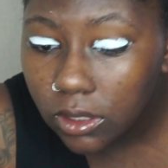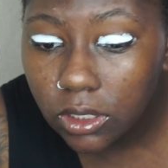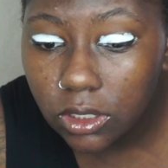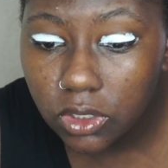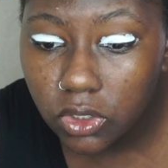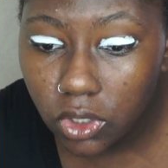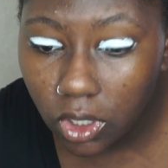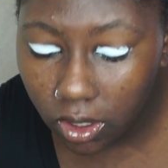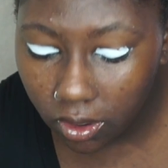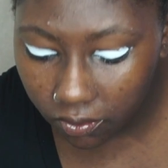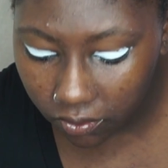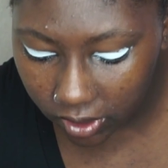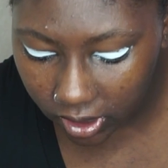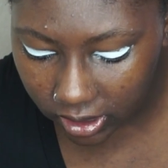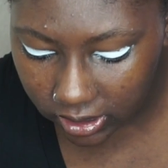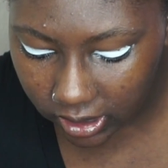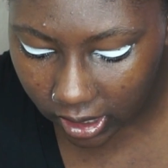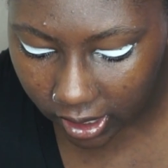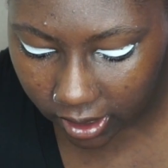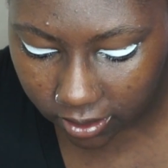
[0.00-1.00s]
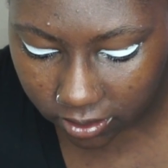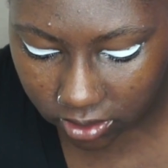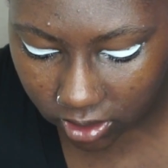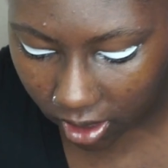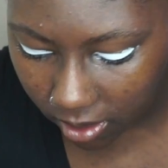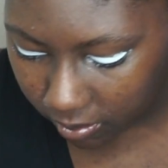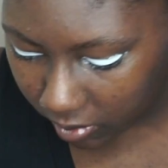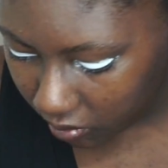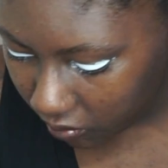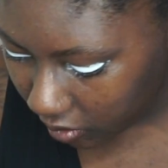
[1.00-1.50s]
the struggle for these angles
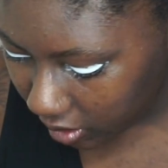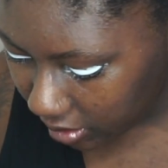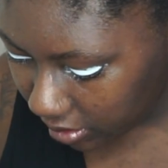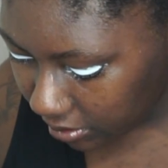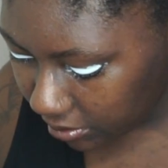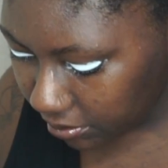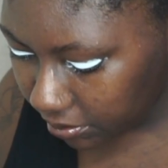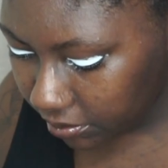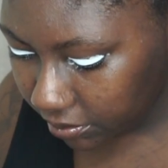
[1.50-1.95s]
gonna be real.